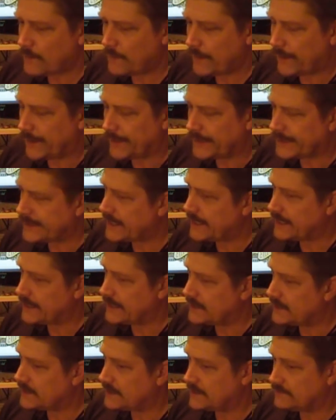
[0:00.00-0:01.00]
Well, like I said,
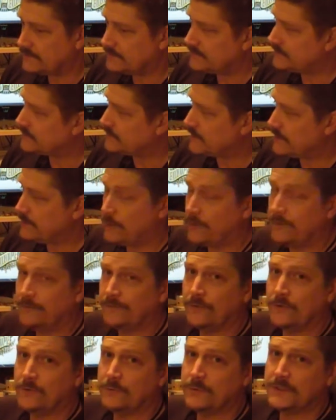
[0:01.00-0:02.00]
it's
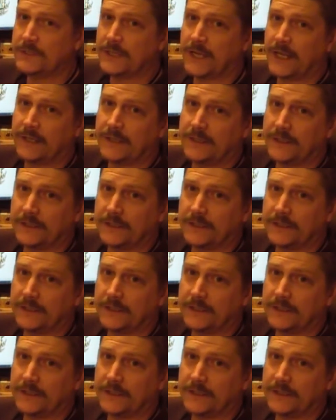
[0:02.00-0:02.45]
3.4%.